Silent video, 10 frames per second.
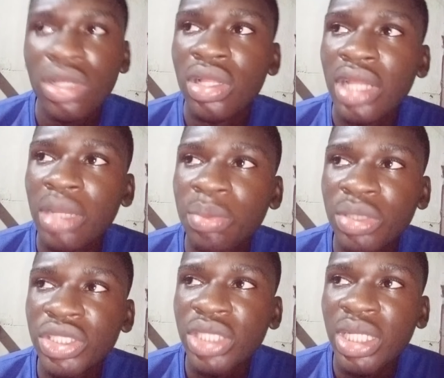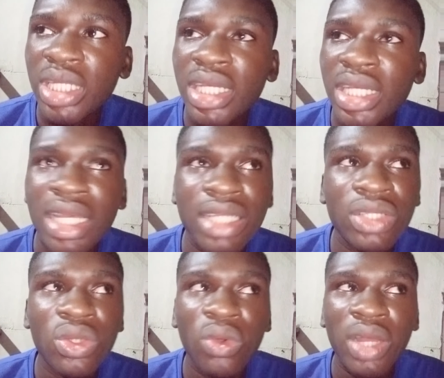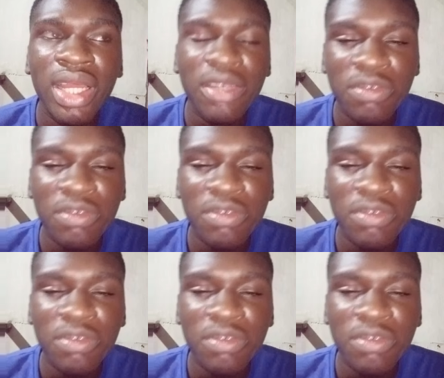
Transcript: Like personally, I know I have